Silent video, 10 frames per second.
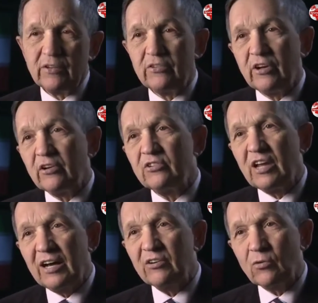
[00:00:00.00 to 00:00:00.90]
Does
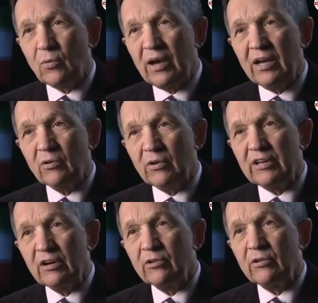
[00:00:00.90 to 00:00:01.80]
not Iran or any
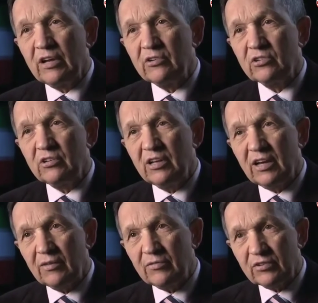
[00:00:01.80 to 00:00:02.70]
other nation
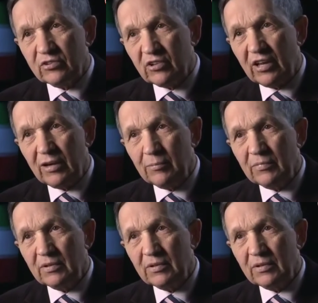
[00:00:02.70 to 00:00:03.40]
have the same